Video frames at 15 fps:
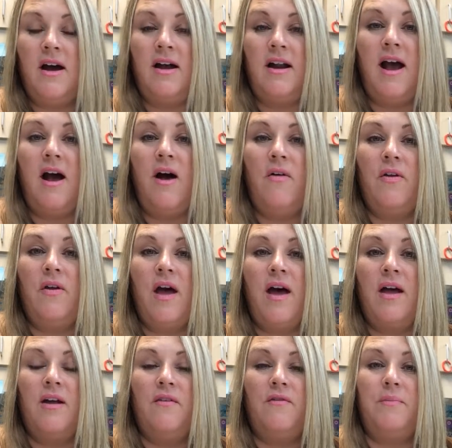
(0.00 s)
Cut out
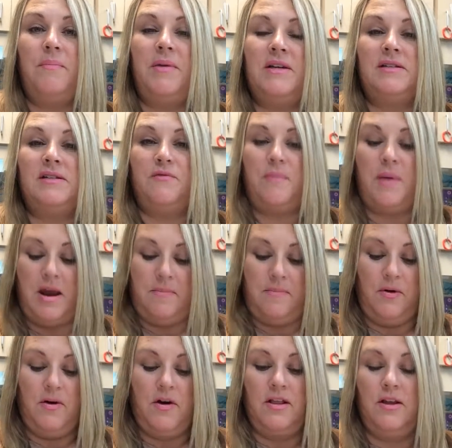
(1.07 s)
of a piece of
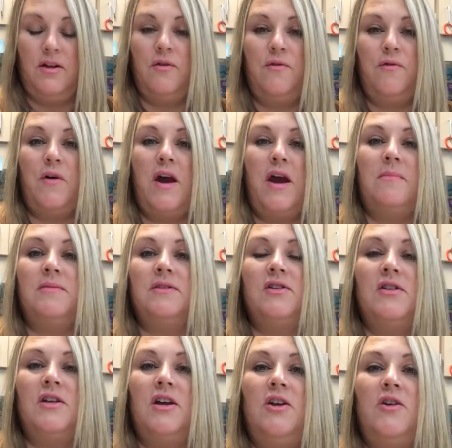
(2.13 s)
paper a little frame
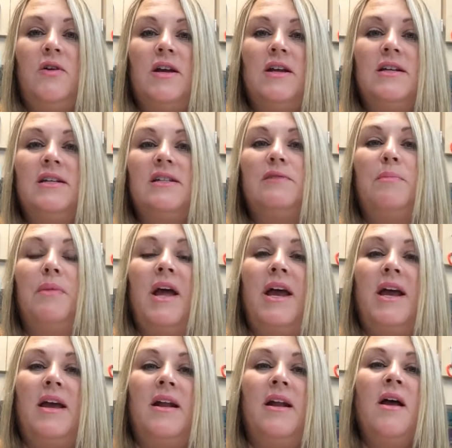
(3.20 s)
so that you can
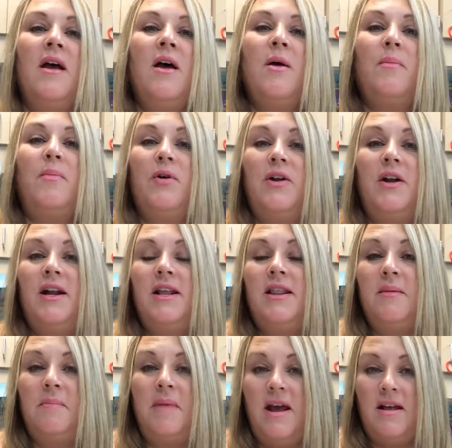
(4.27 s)
display it. Put it in
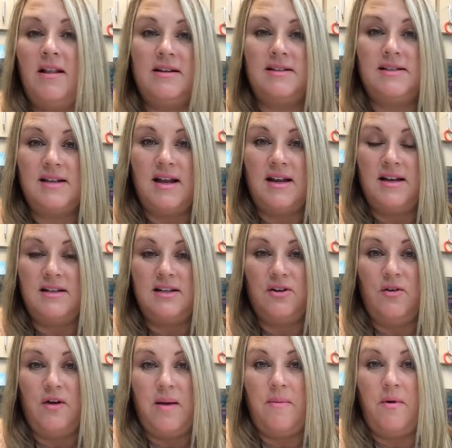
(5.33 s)
the mail and send it to
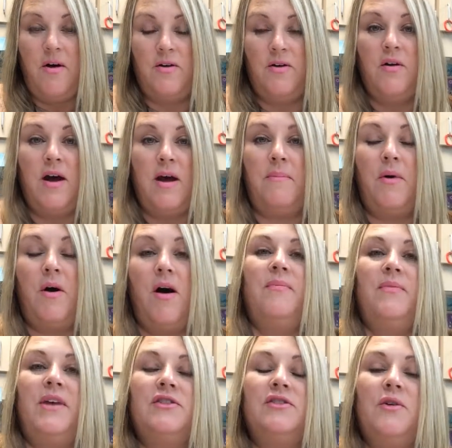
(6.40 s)
Grandma and Grandpa.
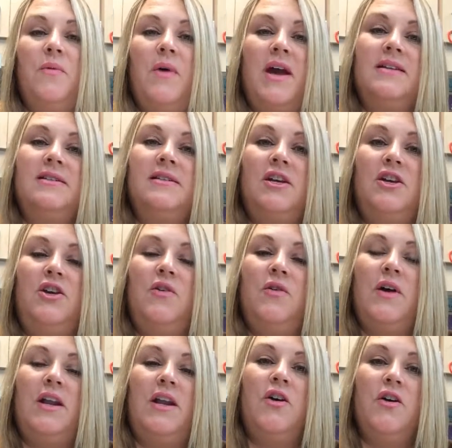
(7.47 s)
These are ways that you
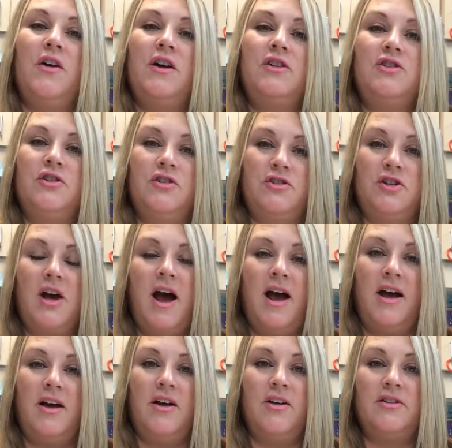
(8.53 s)
can encourage your
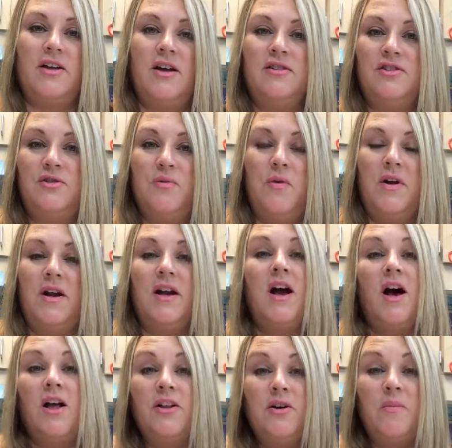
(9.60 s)
child to want
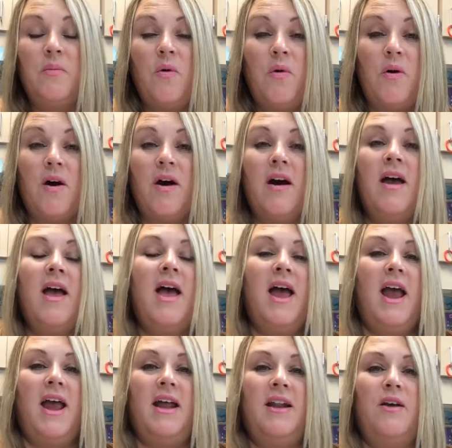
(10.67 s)
to color more,
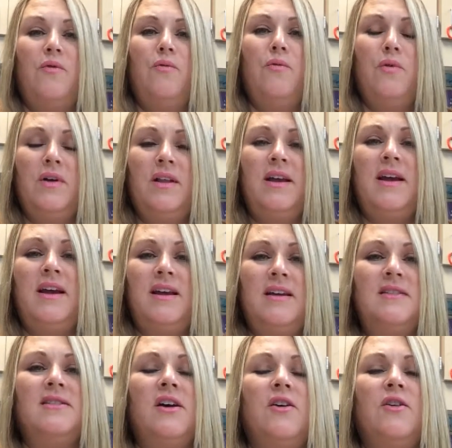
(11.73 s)
and it
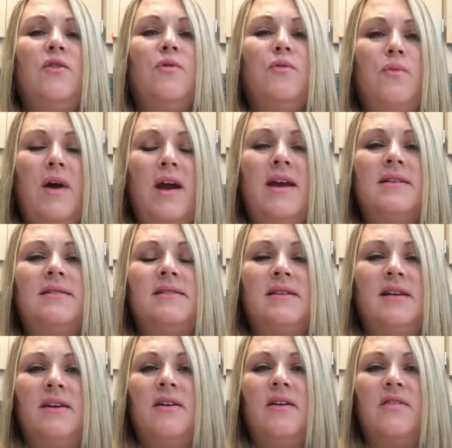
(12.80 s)
really is a great
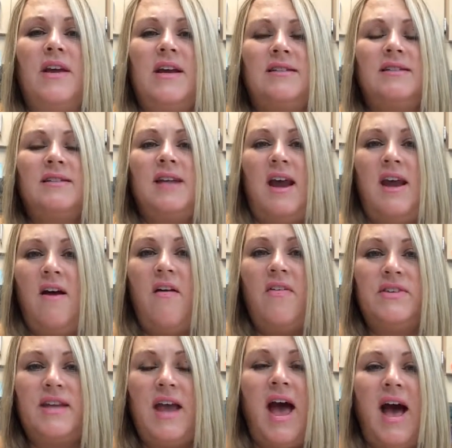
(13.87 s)
skill. They stay
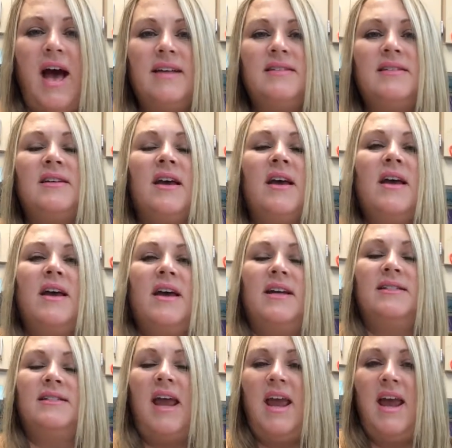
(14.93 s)
on task.
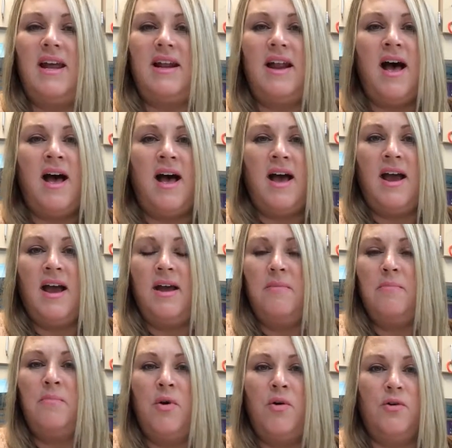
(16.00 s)
It's
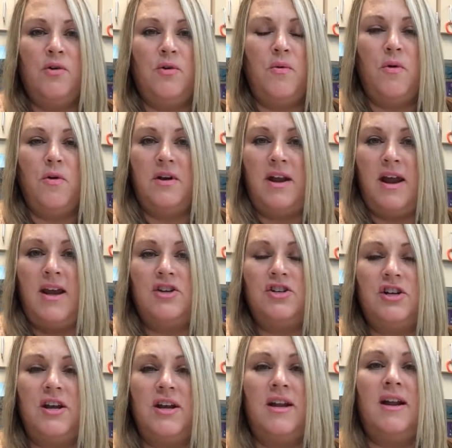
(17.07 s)
hand-eye motor
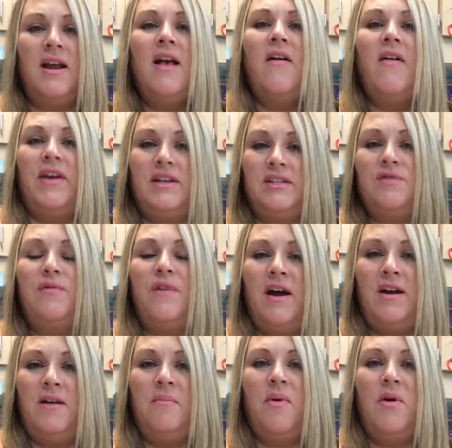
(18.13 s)
coordination. It's
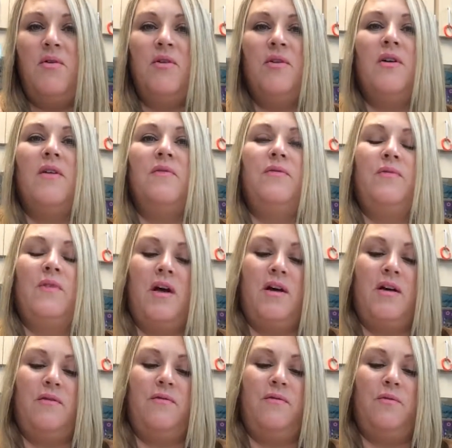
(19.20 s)
fine motor
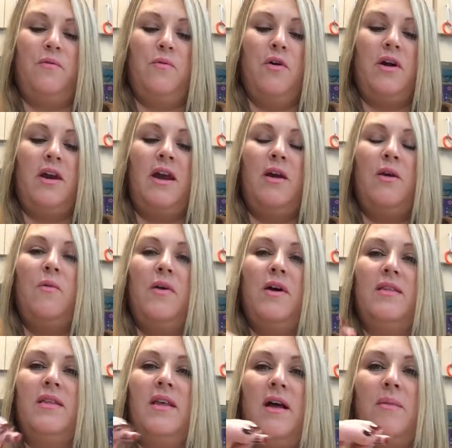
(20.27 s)
of
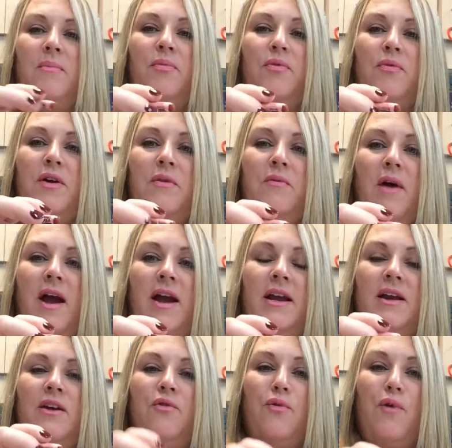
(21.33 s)
working with a
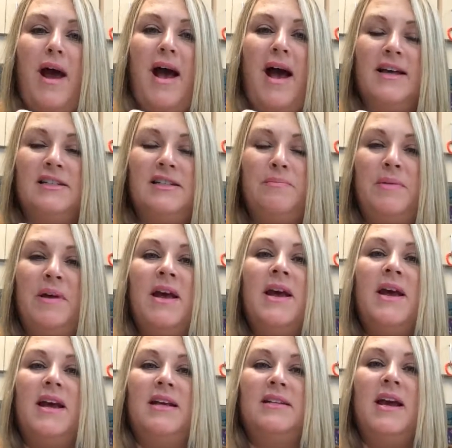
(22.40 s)
pre-writing grasp.
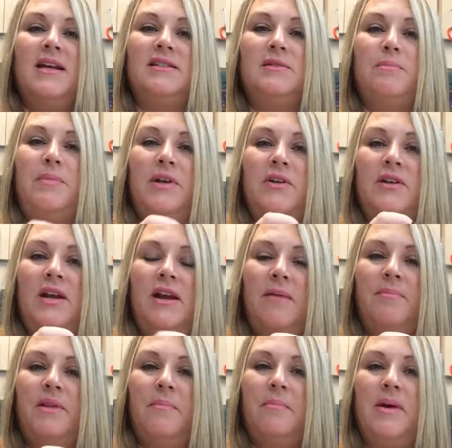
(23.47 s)
It's building up
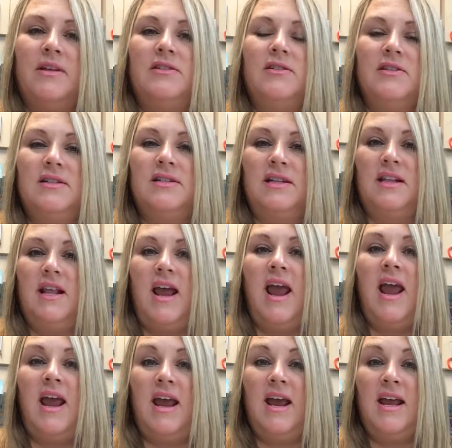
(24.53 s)
the muscles in the
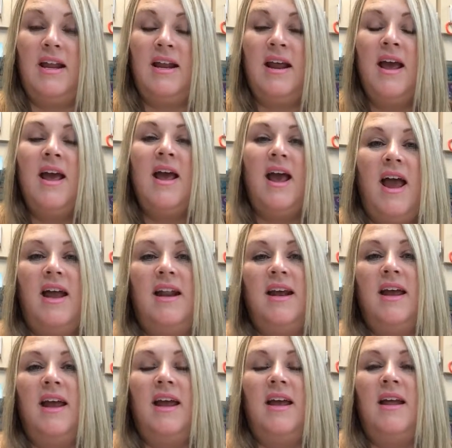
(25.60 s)
hand. And
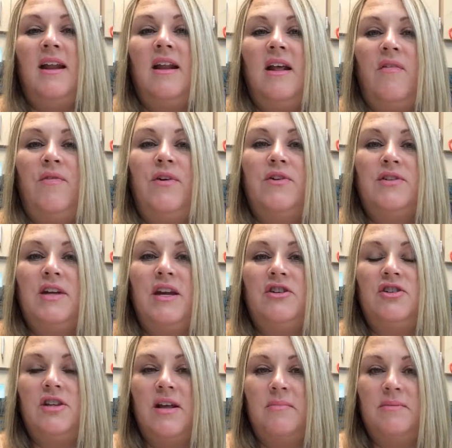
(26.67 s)
again, if you
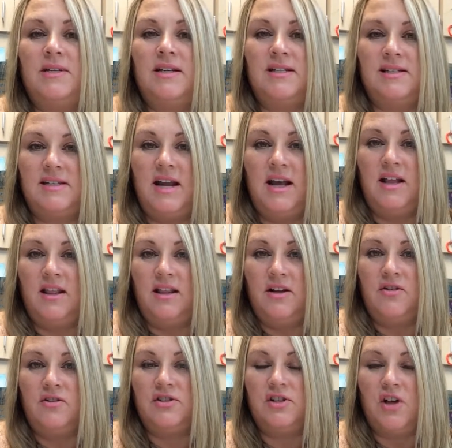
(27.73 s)
teach them to sing a
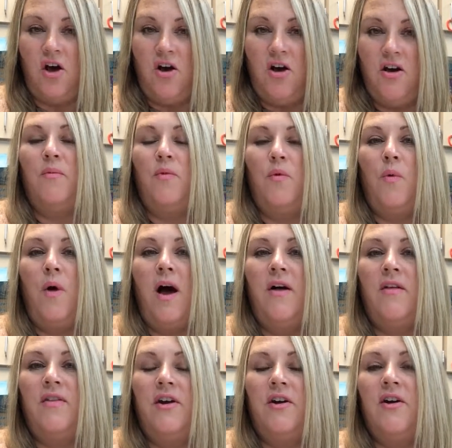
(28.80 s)
little song
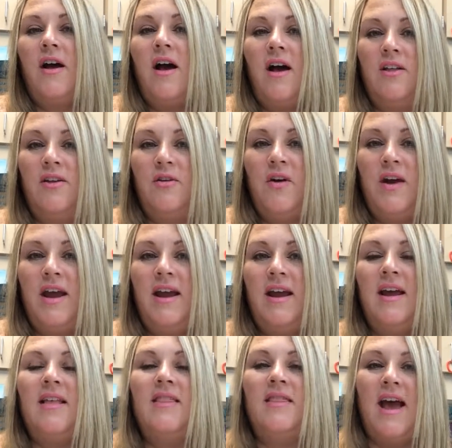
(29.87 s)
while they're
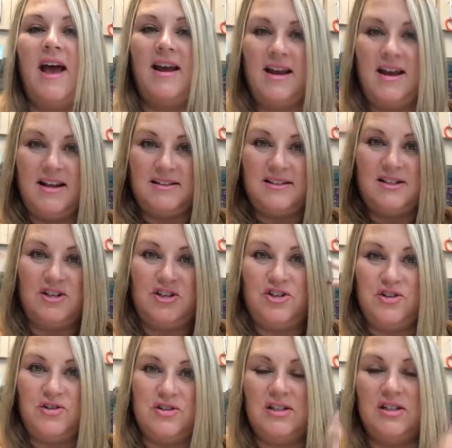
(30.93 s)
coloring, that gets the
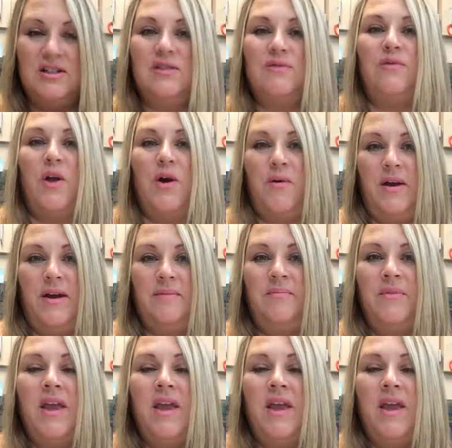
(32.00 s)
juices flowing.